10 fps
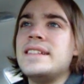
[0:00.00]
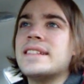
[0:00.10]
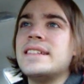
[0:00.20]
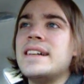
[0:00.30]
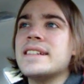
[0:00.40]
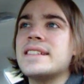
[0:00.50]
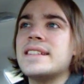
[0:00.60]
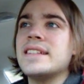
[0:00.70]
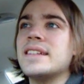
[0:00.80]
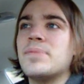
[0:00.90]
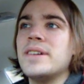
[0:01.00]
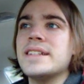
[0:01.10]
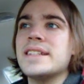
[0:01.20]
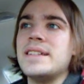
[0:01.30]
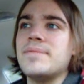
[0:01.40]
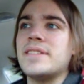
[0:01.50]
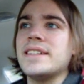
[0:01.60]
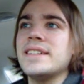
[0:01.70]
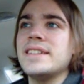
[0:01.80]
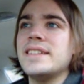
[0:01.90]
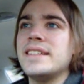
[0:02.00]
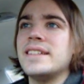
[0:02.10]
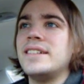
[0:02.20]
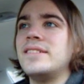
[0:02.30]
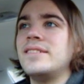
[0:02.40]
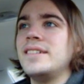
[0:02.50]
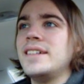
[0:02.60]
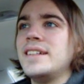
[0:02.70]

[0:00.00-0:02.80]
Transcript: he's going to accidentally break something, you know?